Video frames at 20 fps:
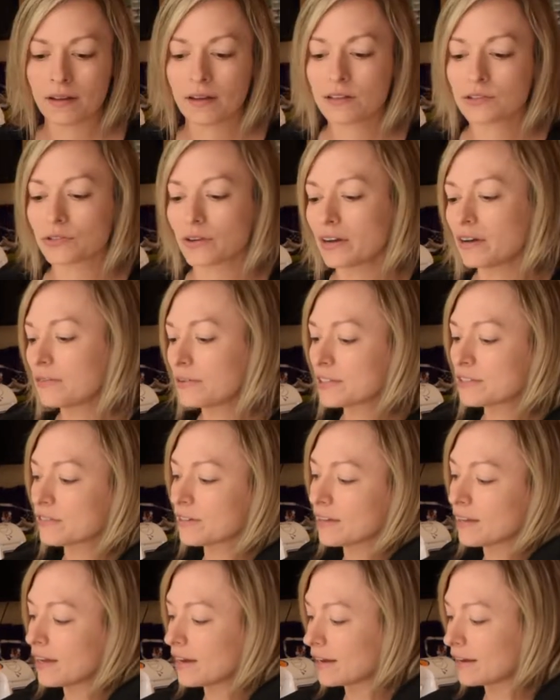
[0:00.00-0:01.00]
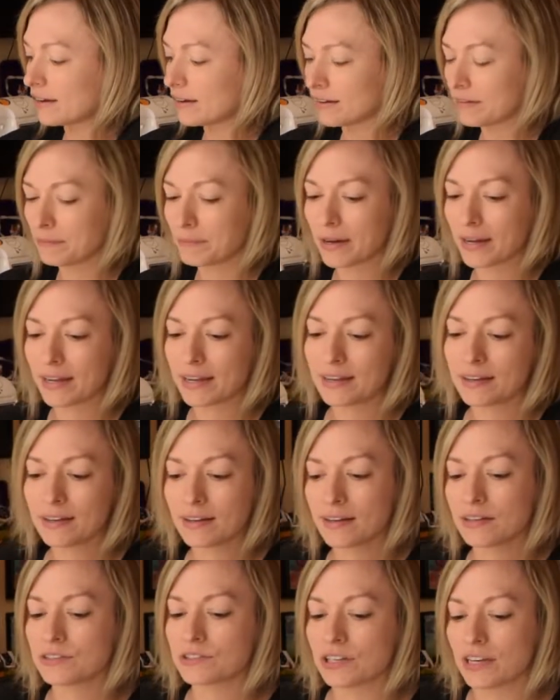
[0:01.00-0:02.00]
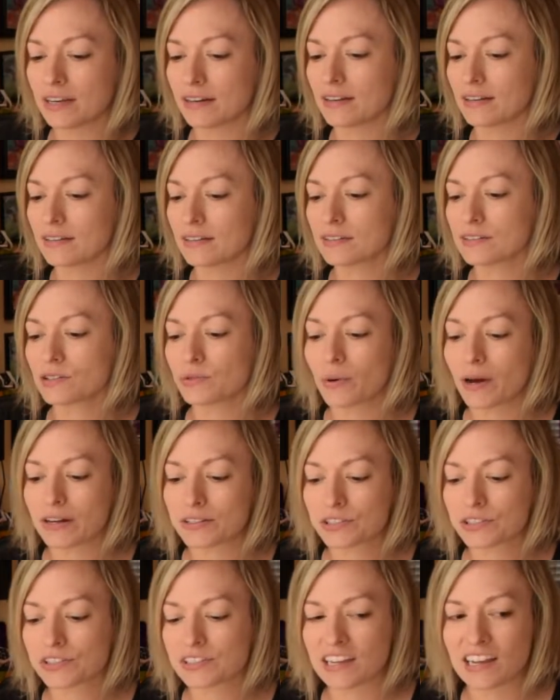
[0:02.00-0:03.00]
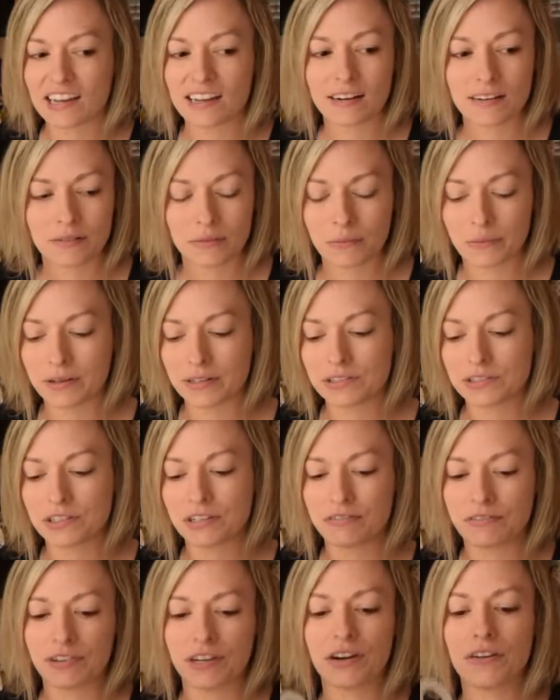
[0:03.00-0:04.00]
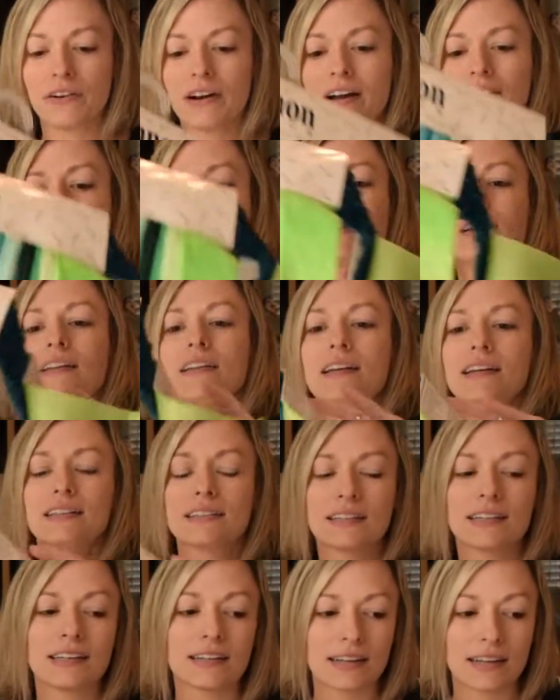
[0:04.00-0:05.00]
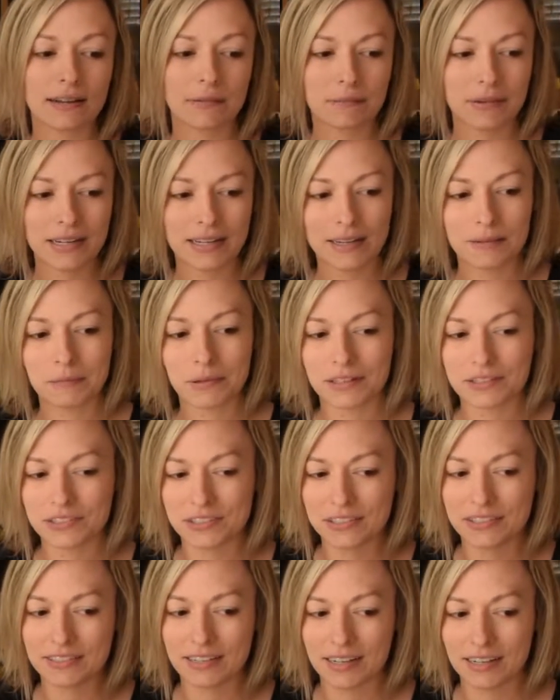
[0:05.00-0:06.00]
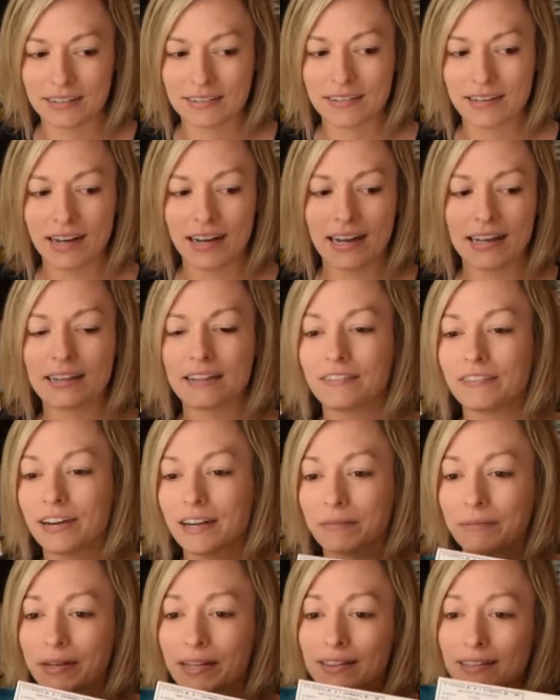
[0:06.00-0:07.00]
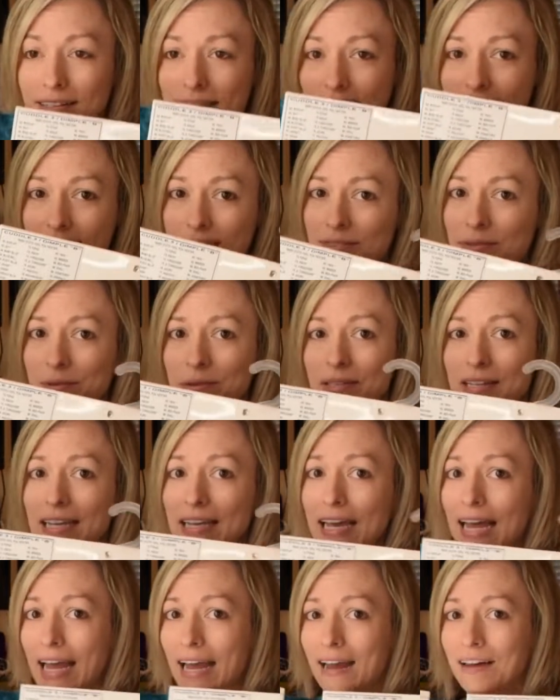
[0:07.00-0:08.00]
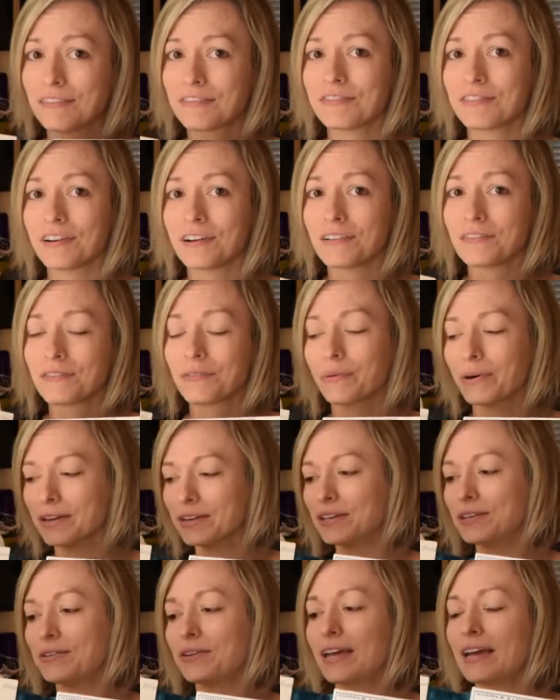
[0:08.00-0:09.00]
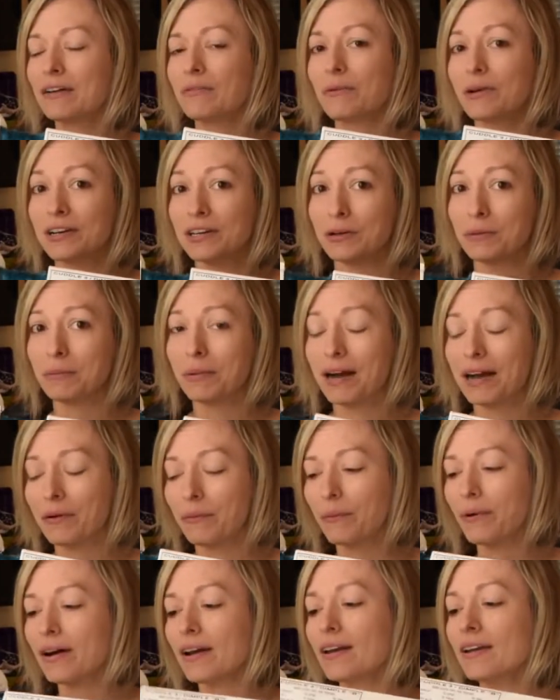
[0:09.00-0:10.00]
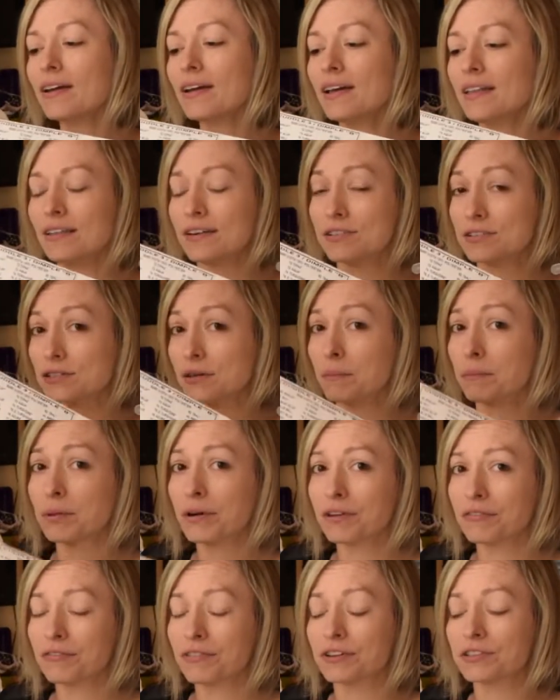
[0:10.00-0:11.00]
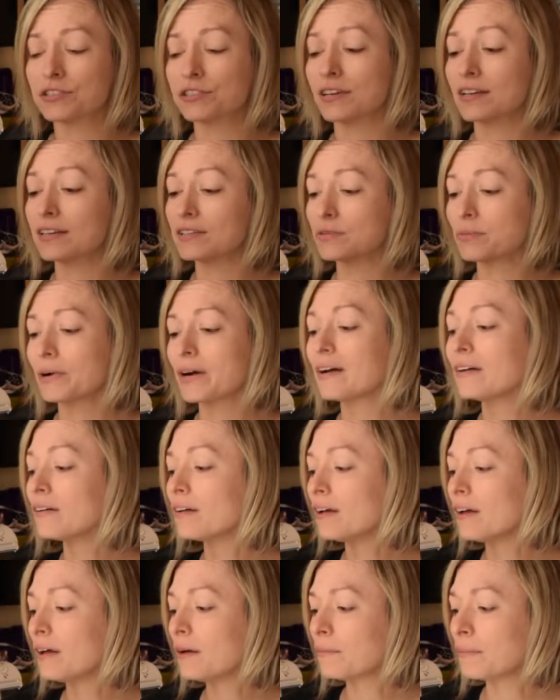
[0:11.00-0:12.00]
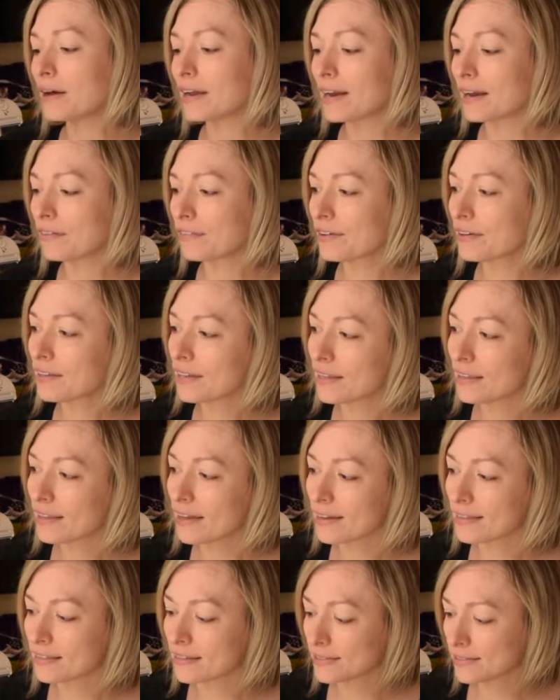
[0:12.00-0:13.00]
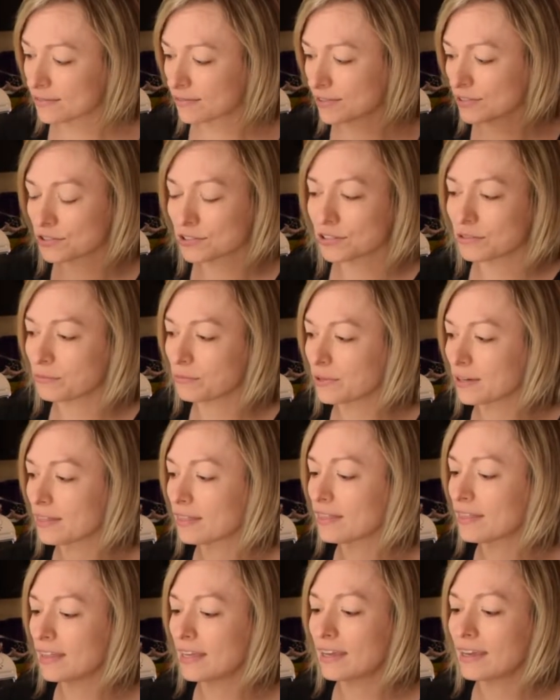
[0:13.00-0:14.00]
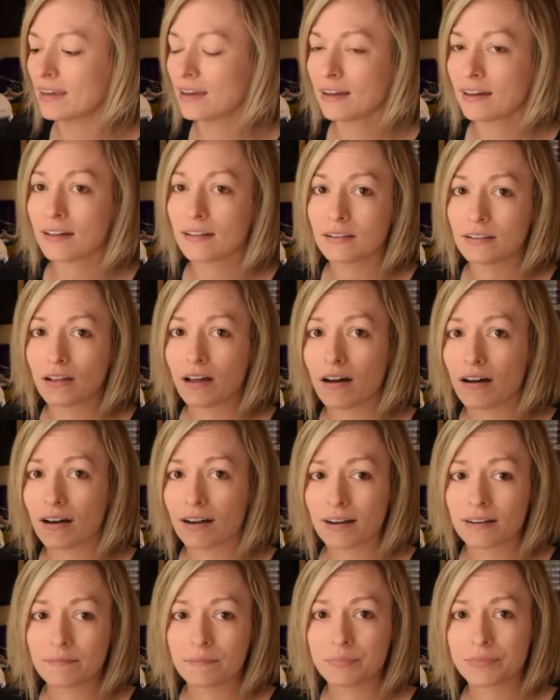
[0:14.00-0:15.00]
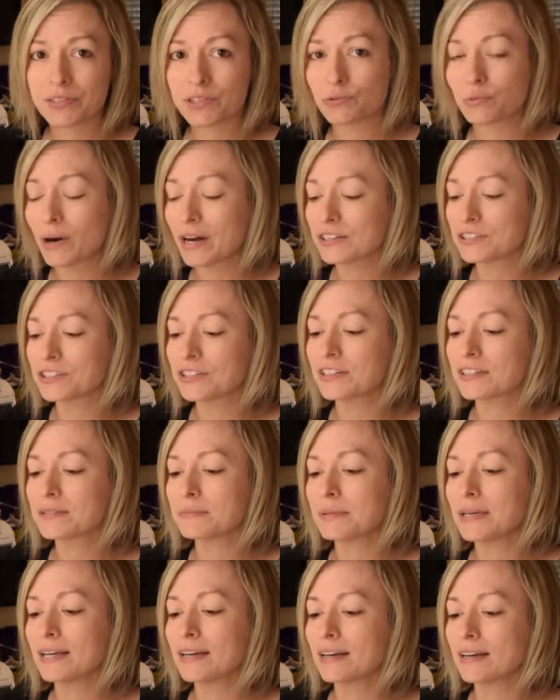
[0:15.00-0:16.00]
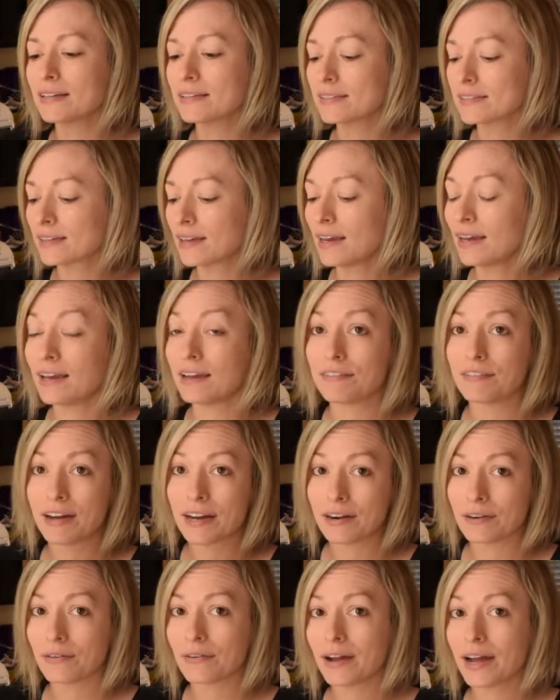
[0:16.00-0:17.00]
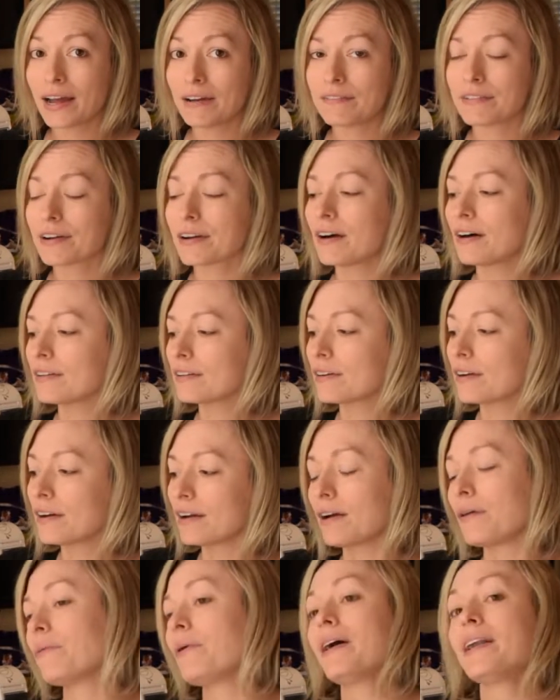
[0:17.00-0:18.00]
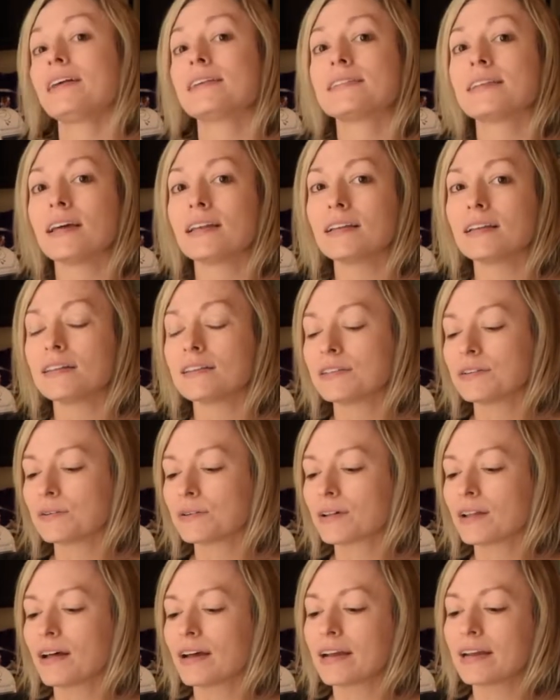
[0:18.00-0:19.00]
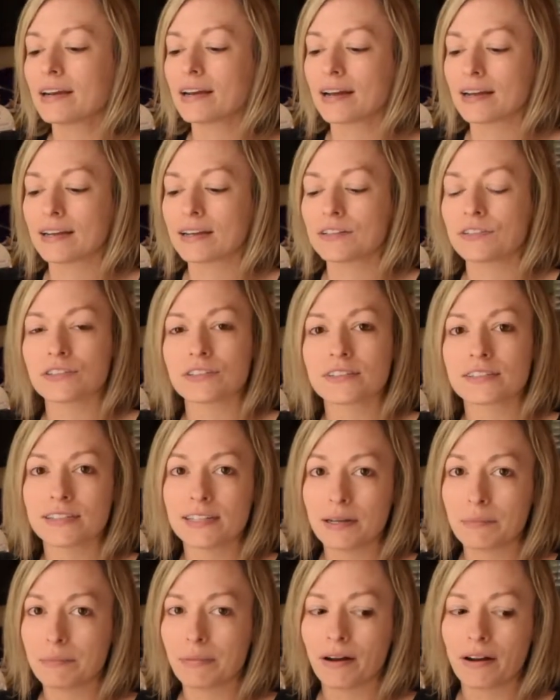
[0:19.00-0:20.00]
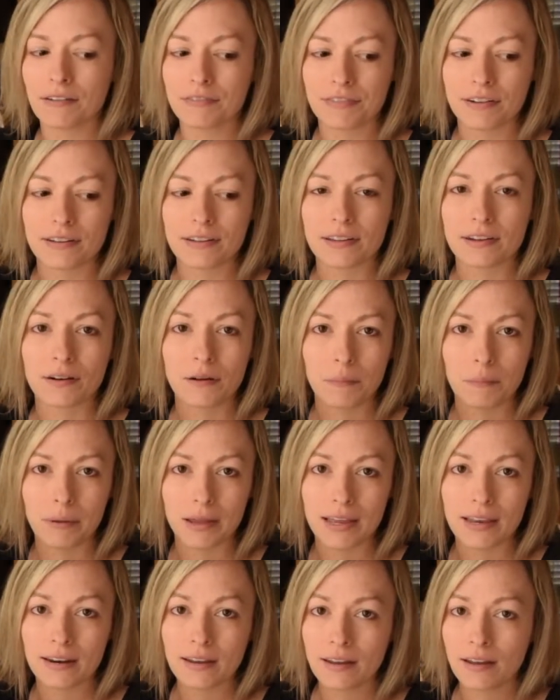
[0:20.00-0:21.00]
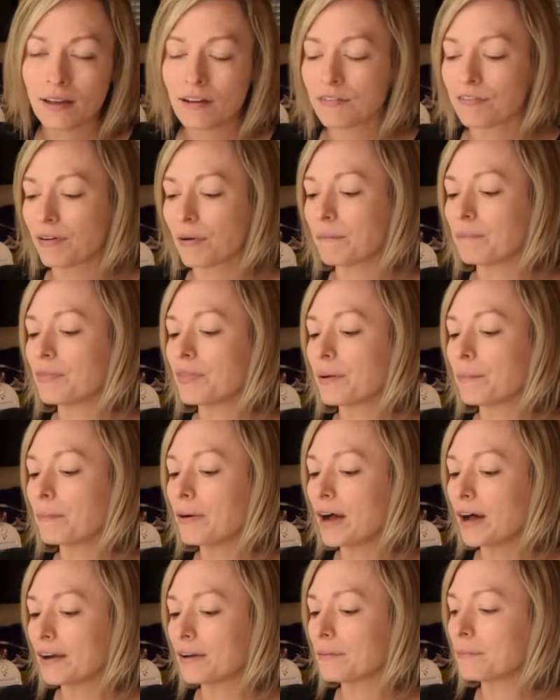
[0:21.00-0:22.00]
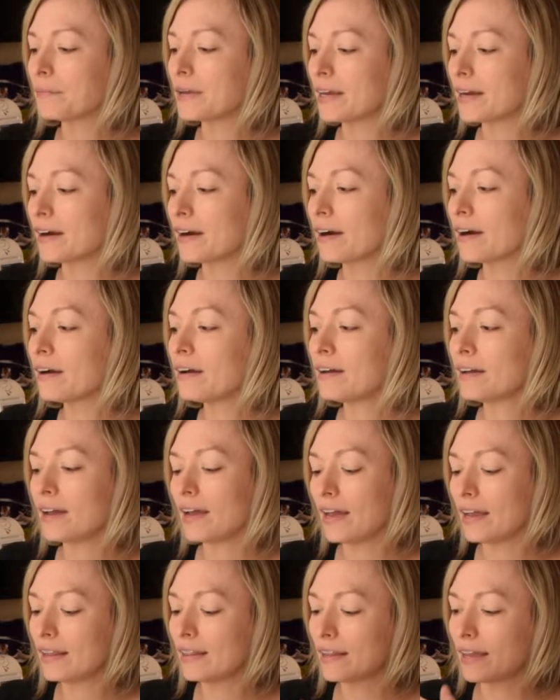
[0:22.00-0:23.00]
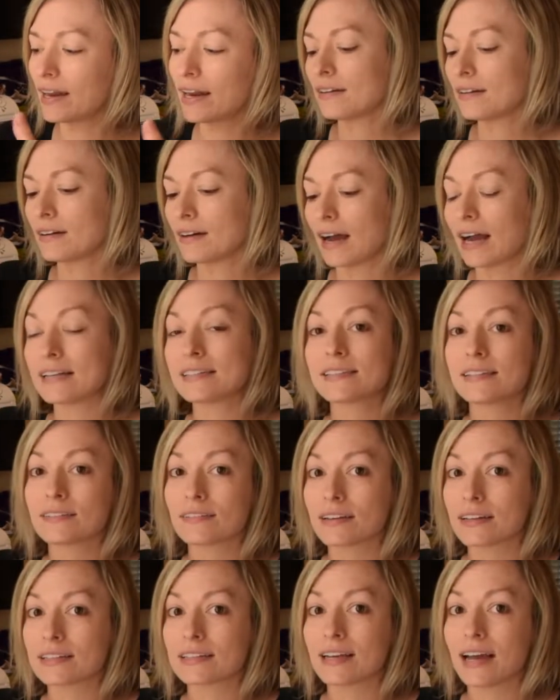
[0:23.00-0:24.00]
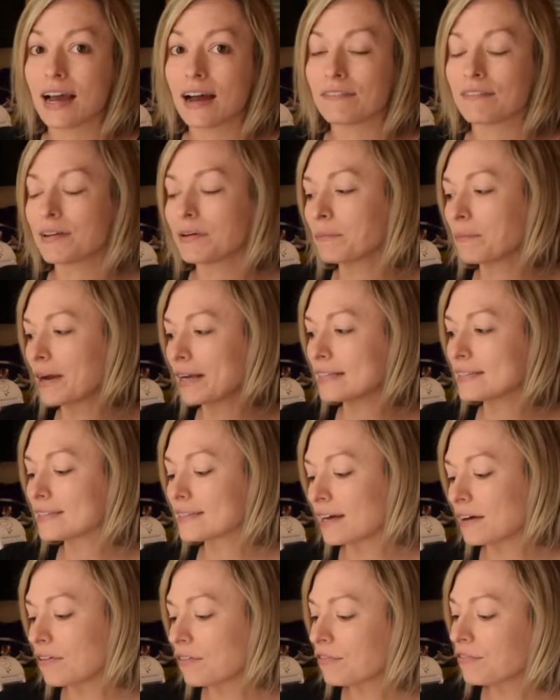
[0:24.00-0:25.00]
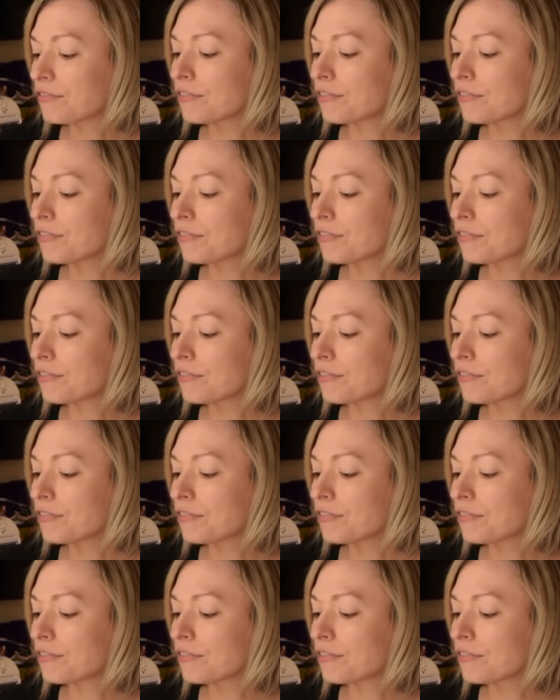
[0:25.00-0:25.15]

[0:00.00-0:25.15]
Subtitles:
So I always rely on my Shannon swatch set, which if you don't have one of these and you like making plushies, I highly recommend. This is only half of what you get when you buy one. There's a book version as well, but I really like this version with the long swatches, because if I don't have a color and I want to send it to a client, I can just snip off a little bit from the bottom here, and then I still get to have it myself.